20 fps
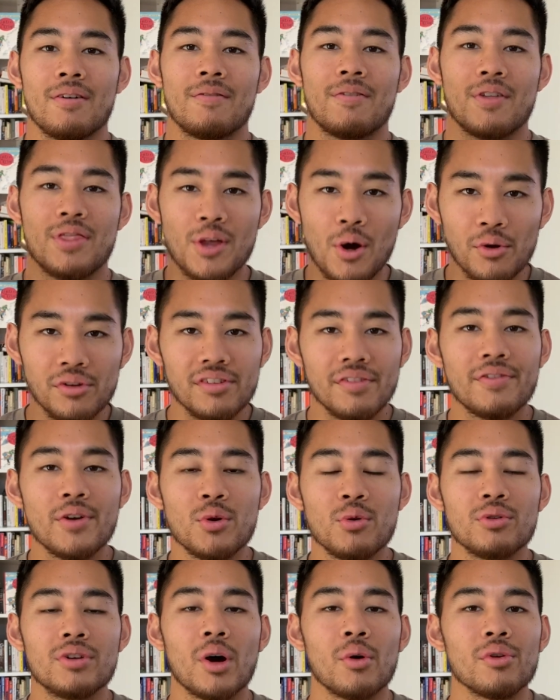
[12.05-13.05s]
For those of you
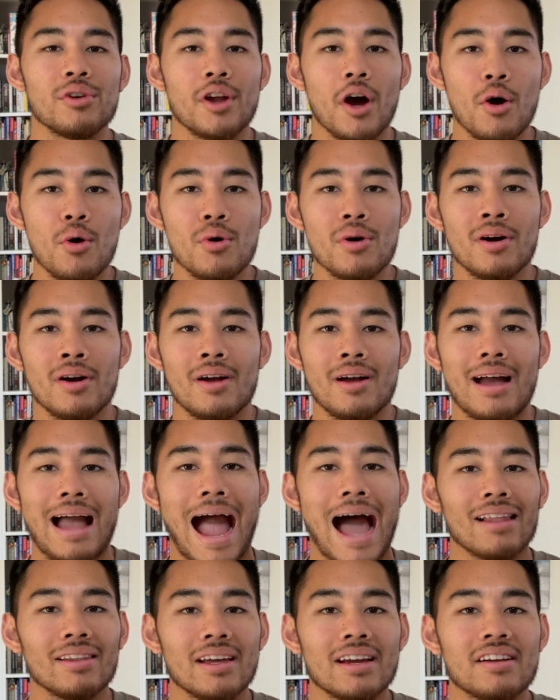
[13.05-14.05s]
who don't know,
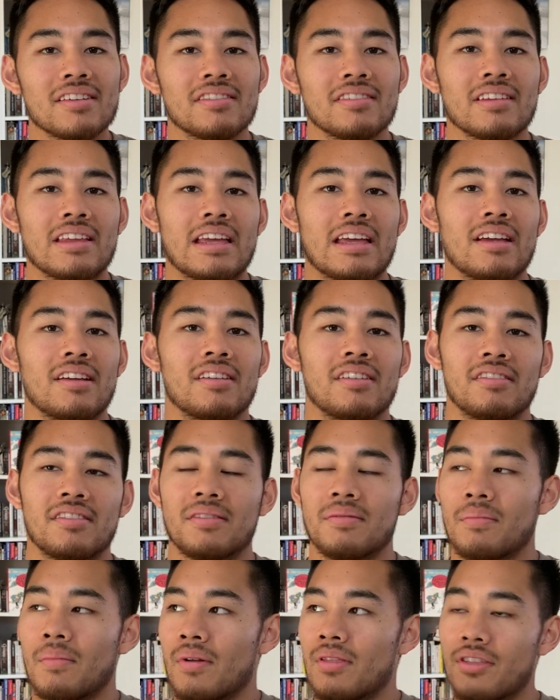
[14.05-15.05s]
Alex
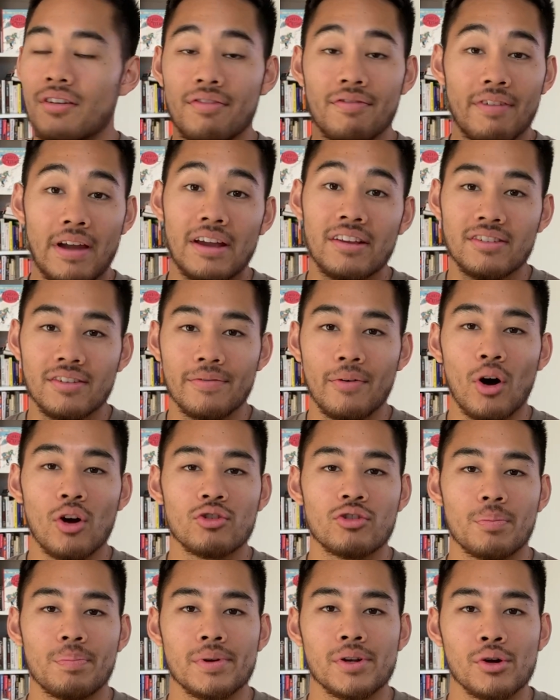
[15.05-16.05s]
is the face of
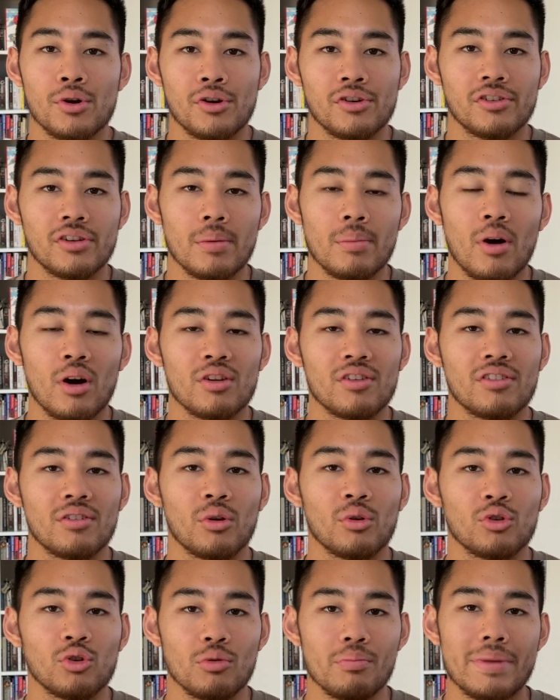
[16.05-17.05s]
entrepreneurship on
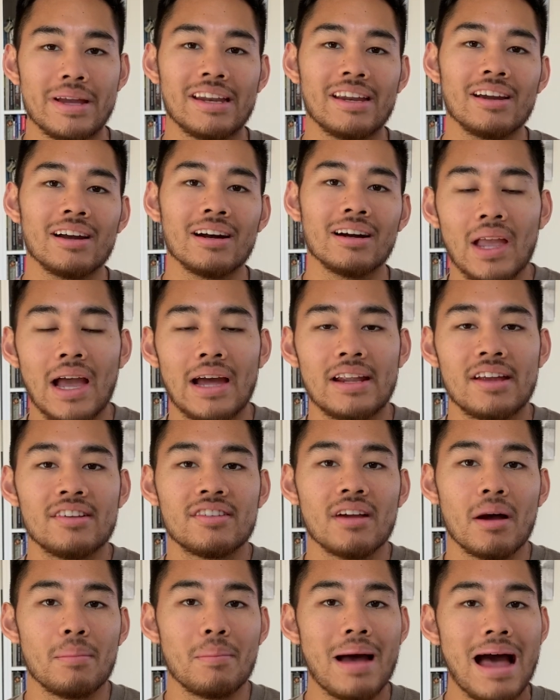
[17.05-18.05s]
social media, and
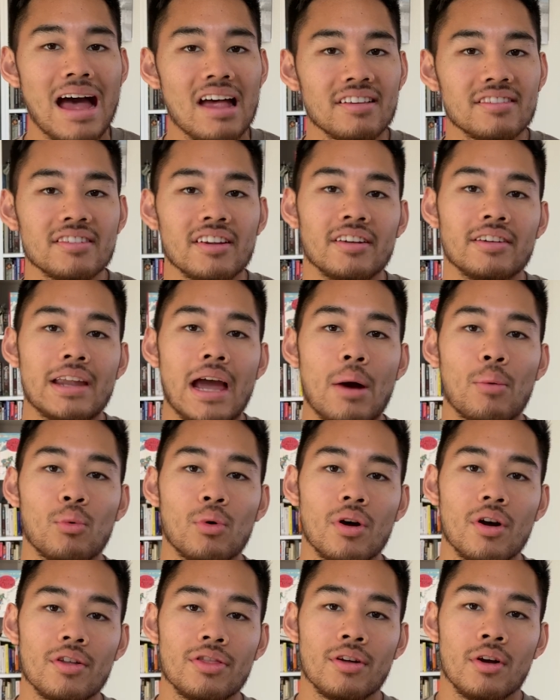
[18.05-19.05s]
he's amassed a net
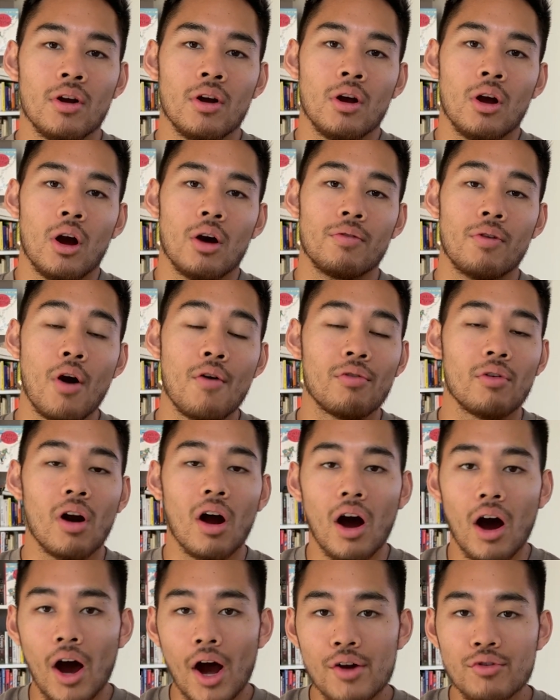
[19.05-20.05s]
worth of over
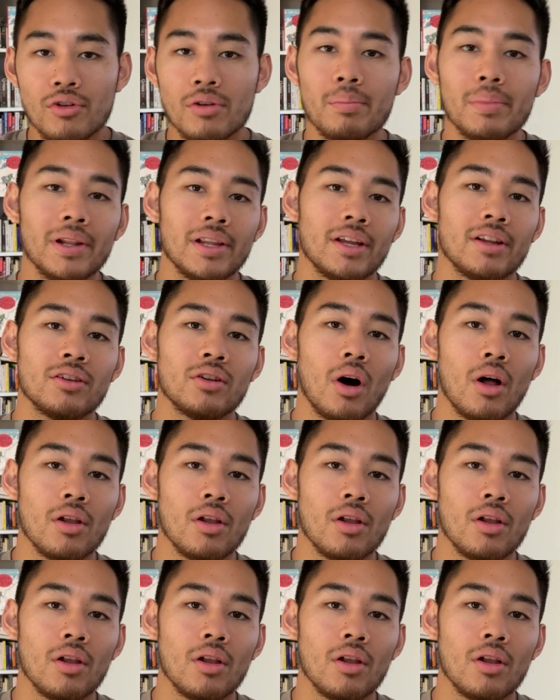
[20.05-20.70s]
$100 million